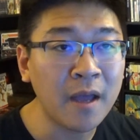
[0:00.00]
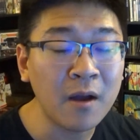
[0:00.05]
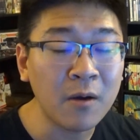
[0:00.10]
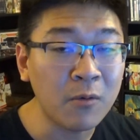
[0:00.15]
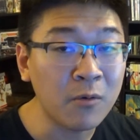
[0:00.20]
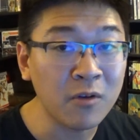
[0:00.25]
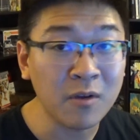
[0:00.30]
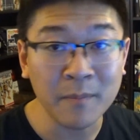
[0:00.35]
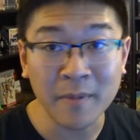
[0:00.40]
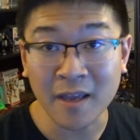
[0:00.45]

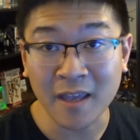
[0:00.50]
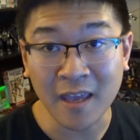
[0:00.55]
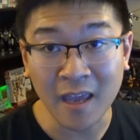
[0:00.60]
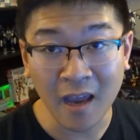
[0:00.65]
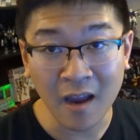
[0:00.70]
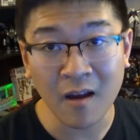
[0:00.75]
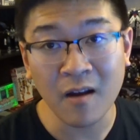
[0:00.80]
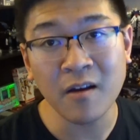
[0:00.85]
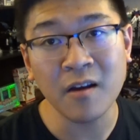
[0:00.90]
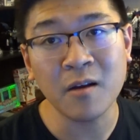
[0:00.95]
not only my
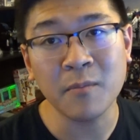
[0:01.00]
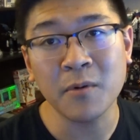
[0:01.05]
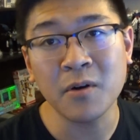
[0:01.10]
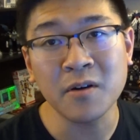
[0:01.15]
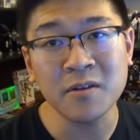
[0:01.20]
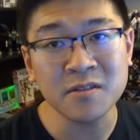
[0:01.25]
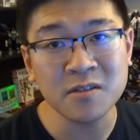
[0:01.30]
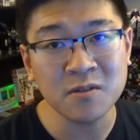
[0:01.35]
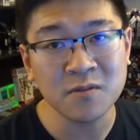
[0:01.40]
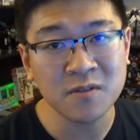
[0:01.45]
carrier but
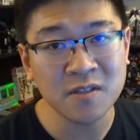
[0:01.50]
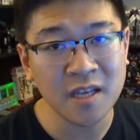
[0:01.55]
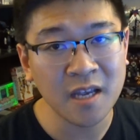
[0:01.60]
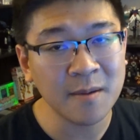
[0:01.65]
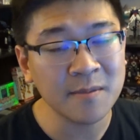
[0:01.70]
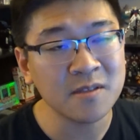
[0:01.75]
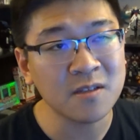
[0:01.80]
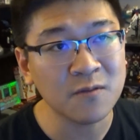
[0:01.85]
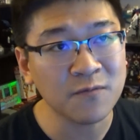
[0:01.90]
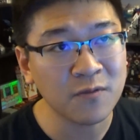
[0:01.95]
also
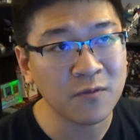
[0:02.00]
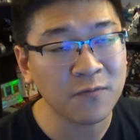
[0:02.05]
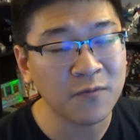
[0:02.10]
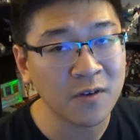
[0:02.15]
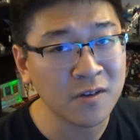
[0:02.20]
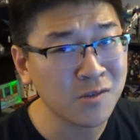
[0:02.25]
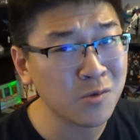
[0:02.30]
Samsung for